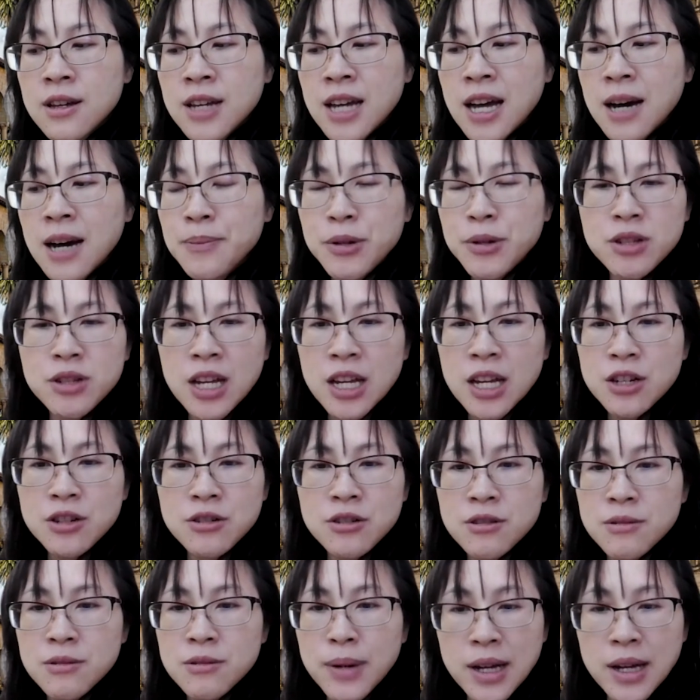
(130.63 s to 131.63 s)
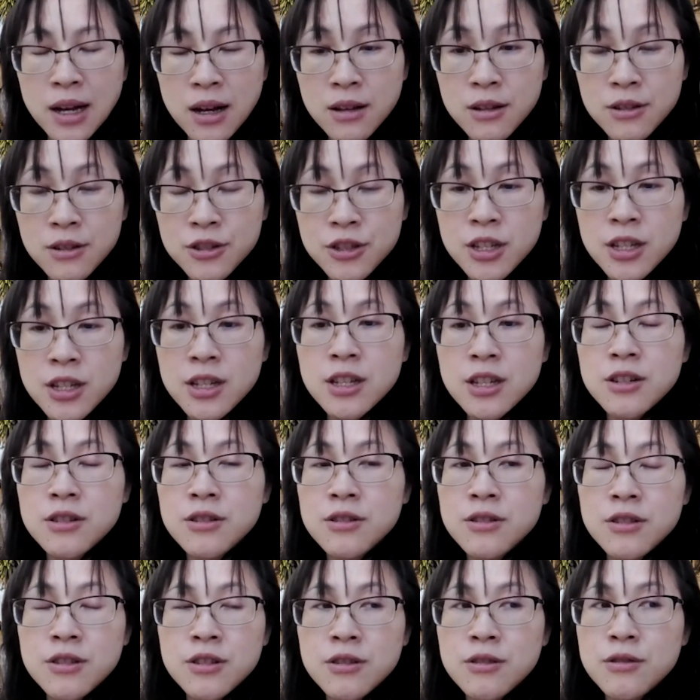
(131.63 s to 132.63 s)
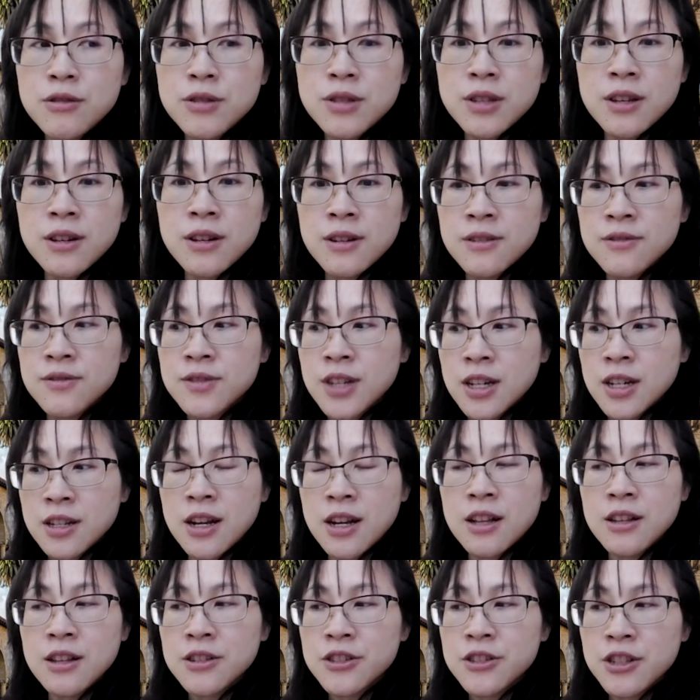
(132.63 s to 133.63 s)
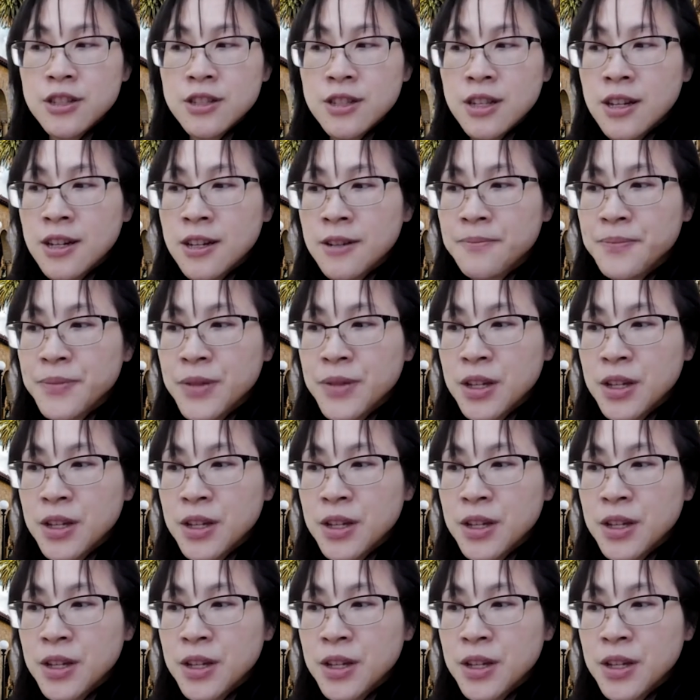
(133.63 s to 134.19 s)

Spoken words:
computational biology, you know, the use of technologies like,